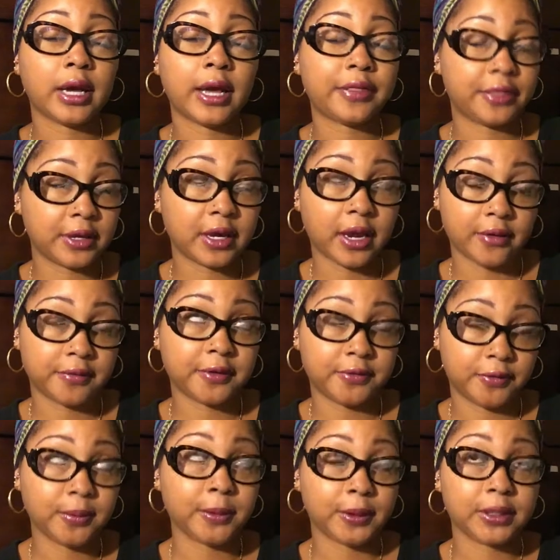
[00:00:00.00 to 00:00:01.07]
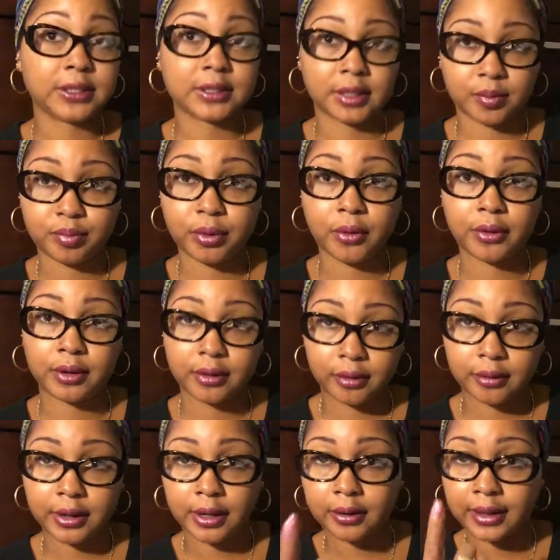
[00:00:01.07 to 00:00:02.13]
I think every female has like broken her
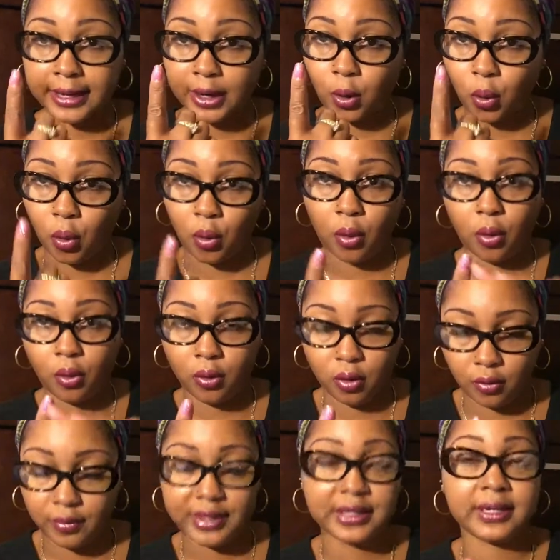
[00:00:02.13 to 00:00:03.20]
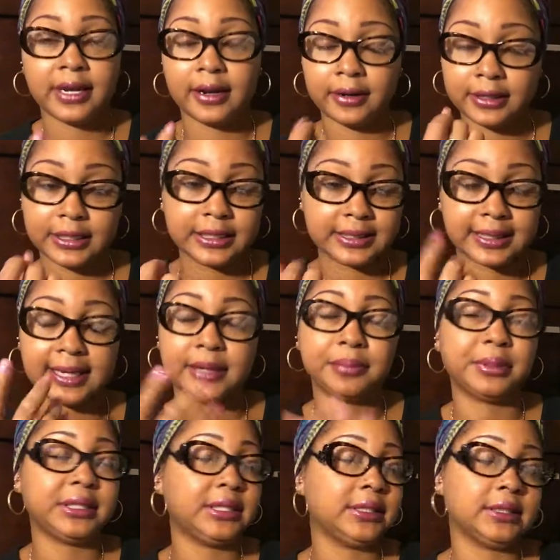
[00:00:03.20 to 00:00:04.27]
nail like all the way down and it's like
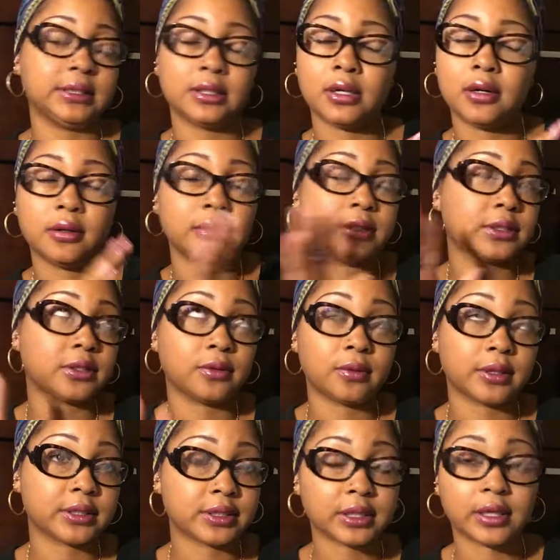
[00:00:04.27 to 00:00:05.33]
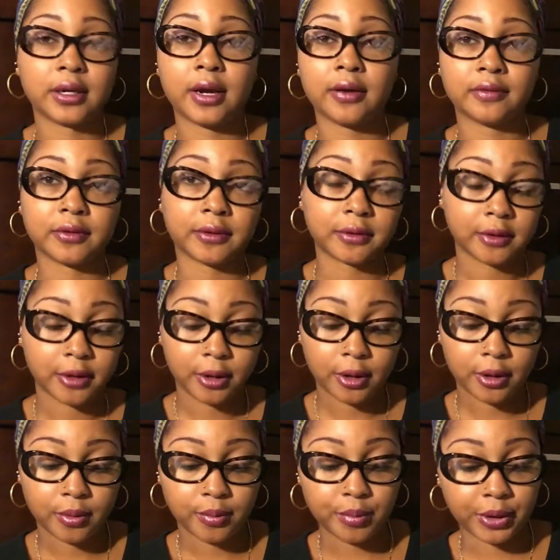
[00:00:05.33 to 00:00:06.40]
bleeding and oh, it's the worst thing ever.
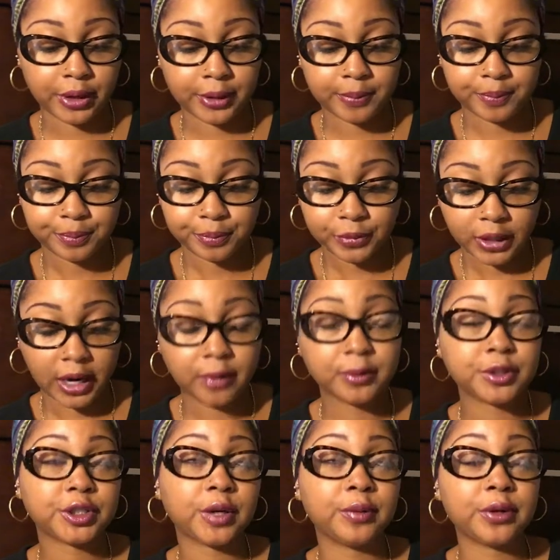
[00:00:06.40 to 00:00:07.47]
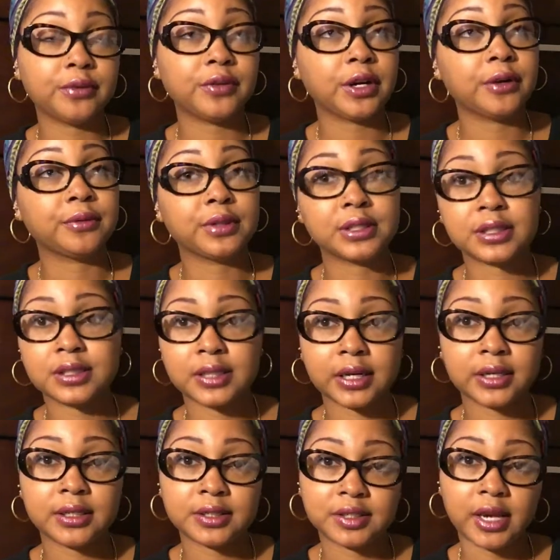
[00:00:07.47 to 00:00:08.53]
But I wish I would have known this because I
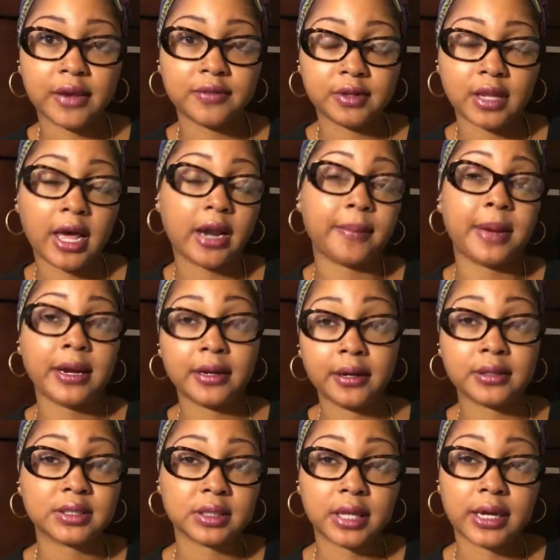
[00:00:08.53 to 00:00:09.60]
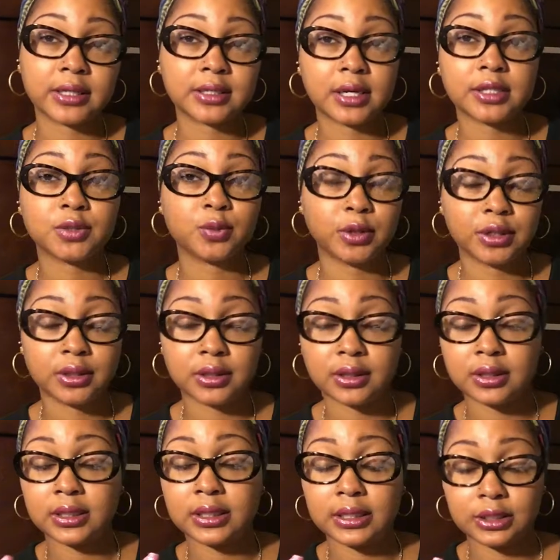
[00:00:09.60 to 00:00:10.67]
could have saved a lot of my nails. A lot of times when
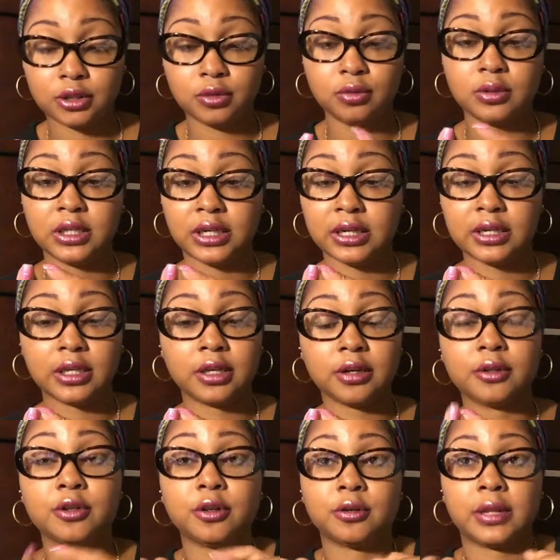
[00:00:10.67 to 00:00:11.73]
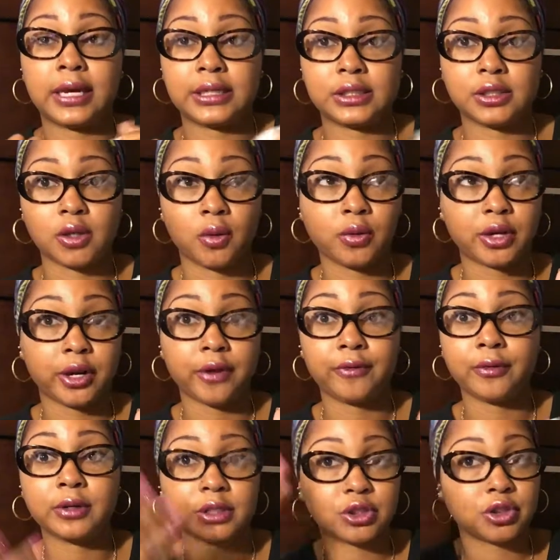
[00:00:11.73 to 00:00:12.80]
you get it here, you're like so
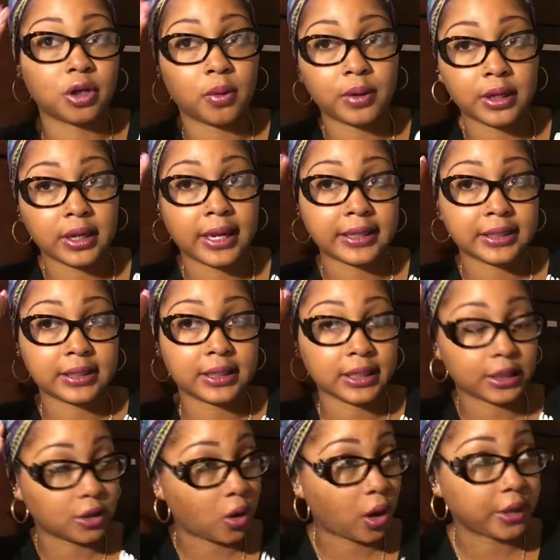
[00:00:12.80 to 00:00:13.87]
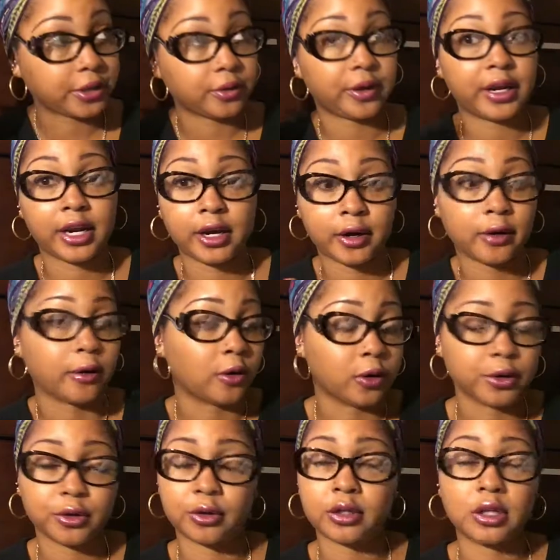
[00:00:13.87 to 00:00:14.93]
careful because you don't want to like get it caught in your hair or
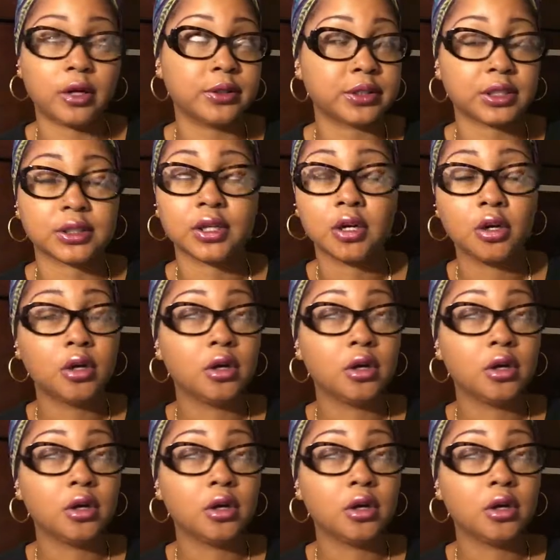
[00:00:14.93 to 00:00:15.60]
on your clothes because